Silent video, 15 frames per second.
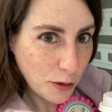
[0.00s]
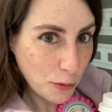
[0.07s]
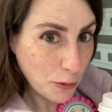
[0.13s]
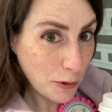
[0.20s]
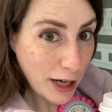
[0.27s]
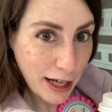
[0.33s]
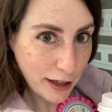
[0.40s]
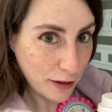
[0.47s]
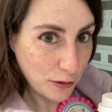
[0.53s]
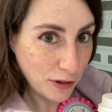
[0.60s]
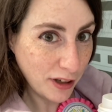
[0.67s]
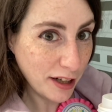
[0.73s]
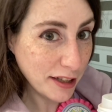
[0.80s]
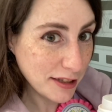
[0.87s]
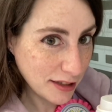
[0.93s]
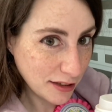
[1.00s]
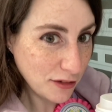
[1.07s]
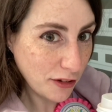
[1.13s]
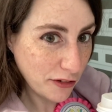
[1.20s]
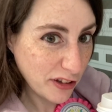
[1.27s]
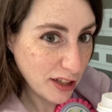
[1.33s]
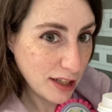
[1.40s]
Wow, I did
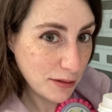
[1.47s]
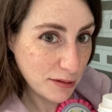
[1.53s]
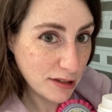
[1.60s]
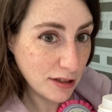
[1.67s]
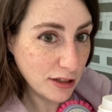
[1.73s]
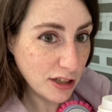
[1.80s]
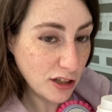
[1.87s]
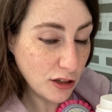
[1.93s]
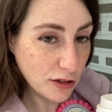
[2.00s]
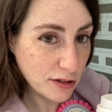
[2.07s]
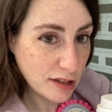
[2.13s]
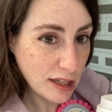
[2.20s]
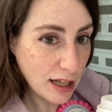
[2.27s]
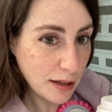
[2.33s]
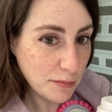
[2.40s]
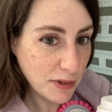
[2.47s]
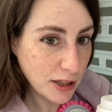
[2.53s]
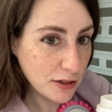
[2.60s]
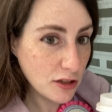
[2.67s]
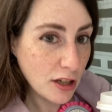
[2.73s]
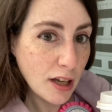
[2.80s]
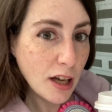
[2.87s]
not think it was going to cost that
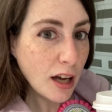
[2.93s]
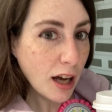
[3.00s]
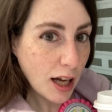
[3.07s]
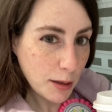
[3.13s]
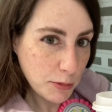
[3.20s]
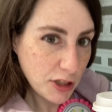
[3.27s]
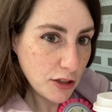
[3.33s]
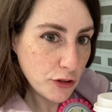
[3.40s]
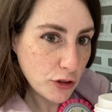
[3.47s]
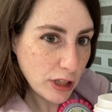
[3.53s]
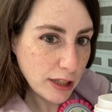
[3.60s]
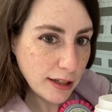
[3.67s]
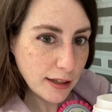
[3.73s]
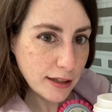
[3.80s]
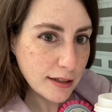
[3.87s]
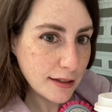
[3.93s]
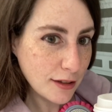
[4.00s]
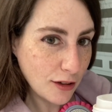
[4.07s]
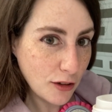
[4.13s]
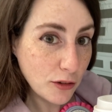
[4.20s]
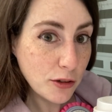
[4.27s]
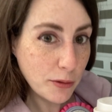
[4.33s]
much. I'm going to drink this
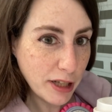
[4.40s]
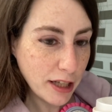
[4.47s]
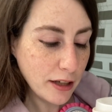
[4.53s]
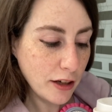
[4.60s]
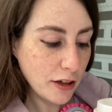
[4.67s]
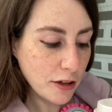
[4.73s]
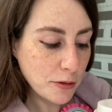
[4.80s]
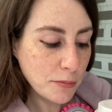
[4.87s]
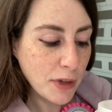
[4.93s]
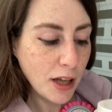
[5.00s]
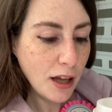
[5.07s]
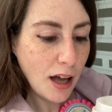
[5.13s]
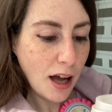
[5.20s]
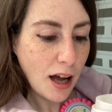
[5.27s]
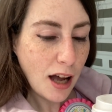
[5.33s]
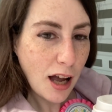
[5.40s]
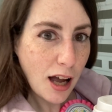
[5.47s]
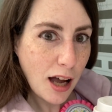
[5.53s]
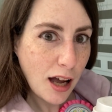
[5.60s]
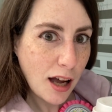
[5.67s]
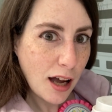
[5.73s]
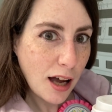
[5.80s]
on the way home.
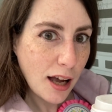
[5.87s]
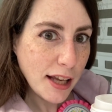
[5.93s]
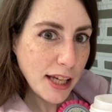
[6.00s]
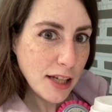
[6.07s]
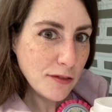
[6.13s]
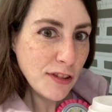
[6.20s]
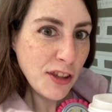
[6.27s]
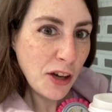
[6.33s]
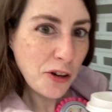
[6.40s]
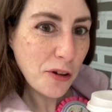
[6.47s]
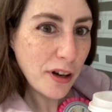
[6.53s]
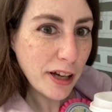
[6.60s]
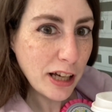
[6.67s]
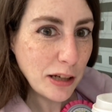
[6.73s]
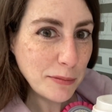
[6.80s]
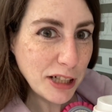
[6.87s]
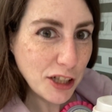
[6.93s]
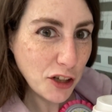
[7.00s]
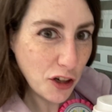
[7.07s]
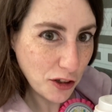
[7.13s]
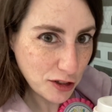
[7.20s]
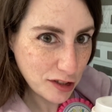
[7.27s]
Even though I am a
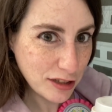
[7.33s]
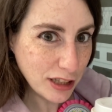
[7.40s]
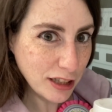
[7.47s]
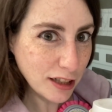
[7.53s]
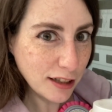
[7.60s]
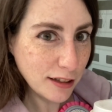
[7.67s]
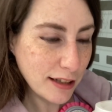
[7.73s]
Costa girl